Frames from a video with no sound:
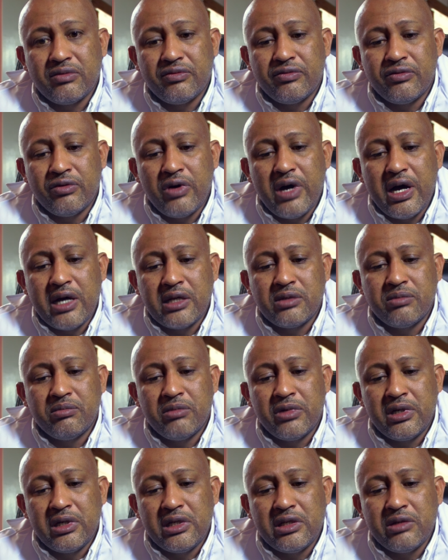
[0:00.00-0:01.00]
For
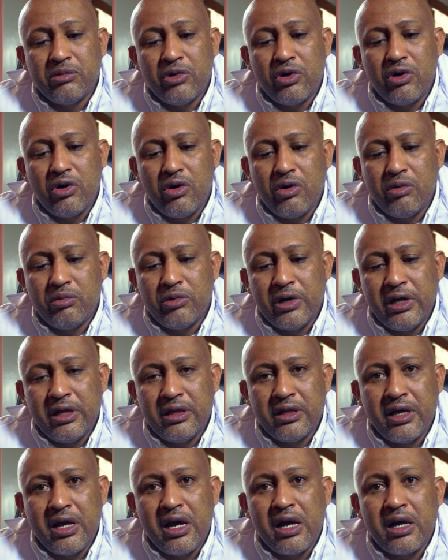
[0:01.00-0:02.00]
asthma, it's more common in
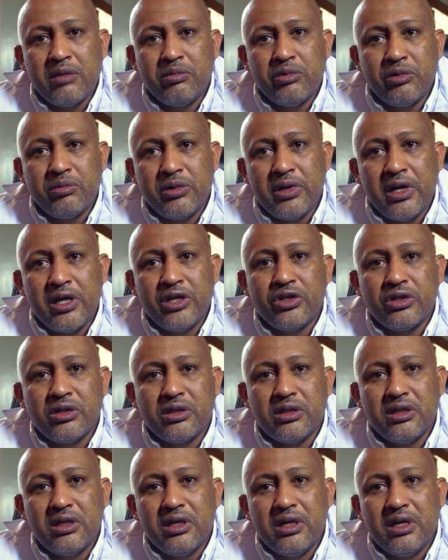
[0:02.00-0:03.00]
the younger population
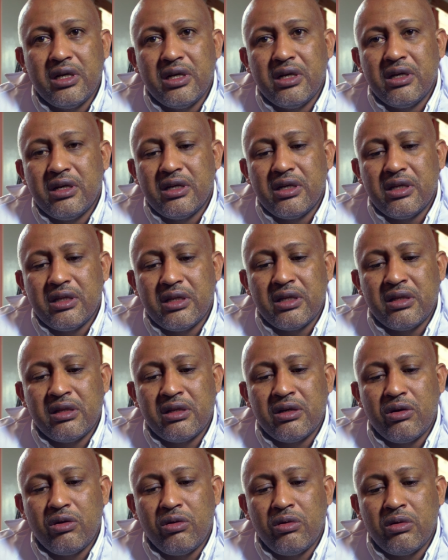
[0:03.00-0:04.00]
than
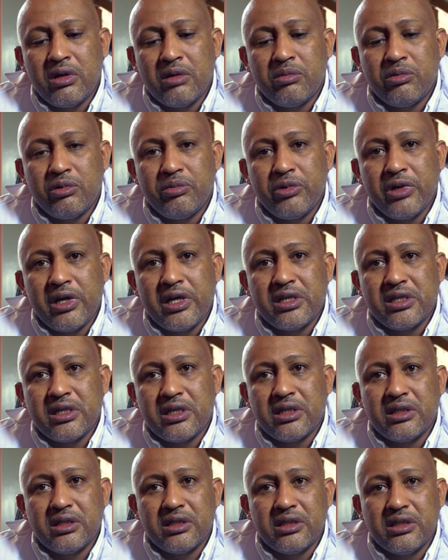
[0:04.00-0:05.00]
the older
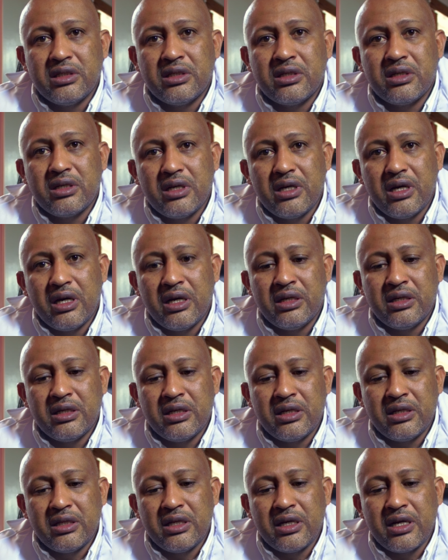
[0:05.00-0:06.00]
population. And
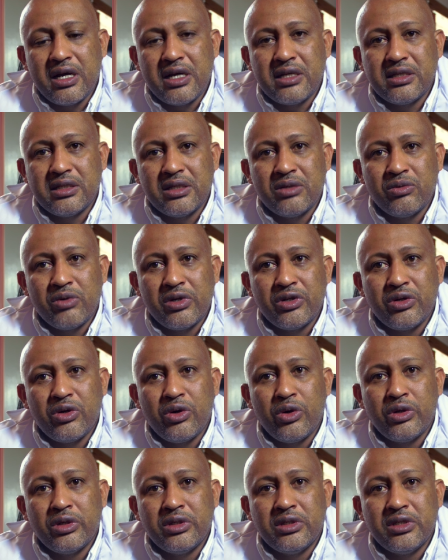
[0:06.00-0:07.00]
the cousin, what we
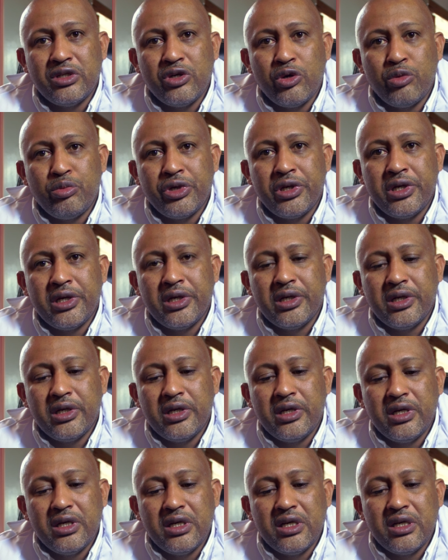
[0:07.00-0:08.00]
call COPD,
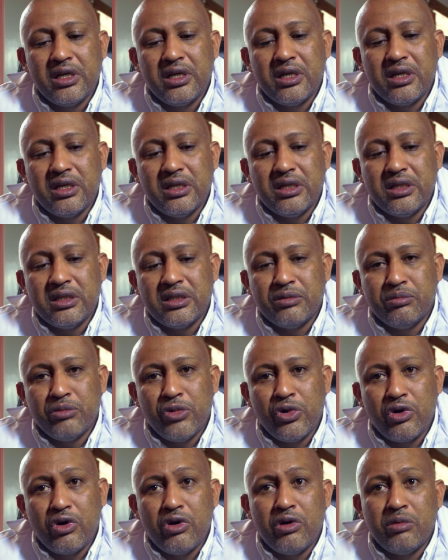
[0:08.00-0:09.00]
is
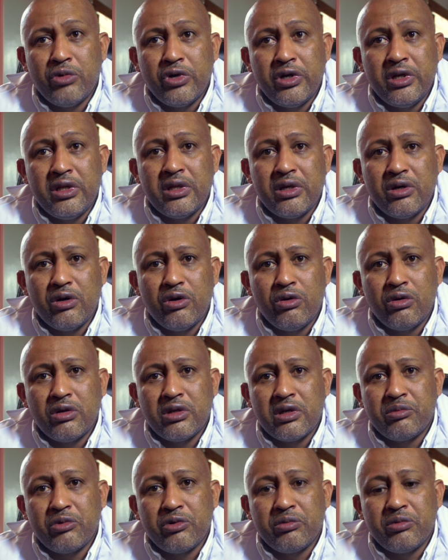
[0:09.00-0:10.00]
more common in the
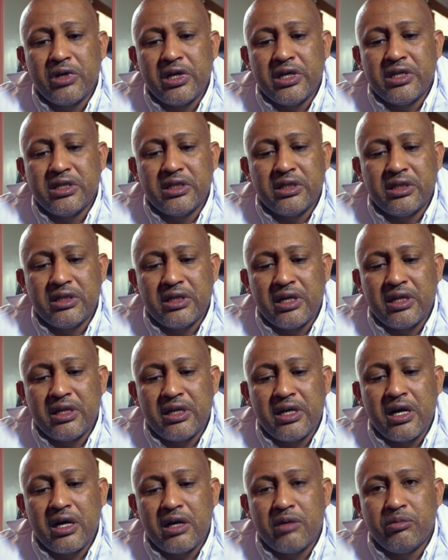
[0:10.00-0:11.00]
older population than
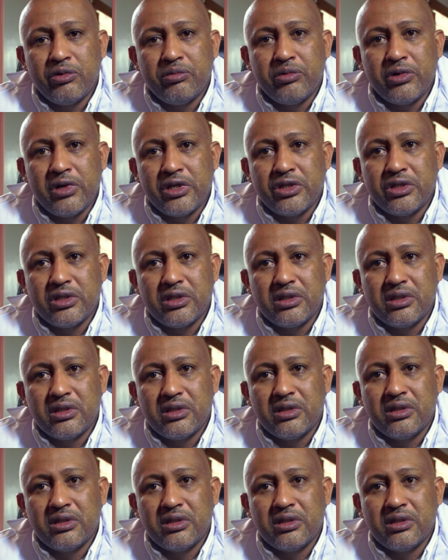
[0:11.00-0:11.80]
the younger population.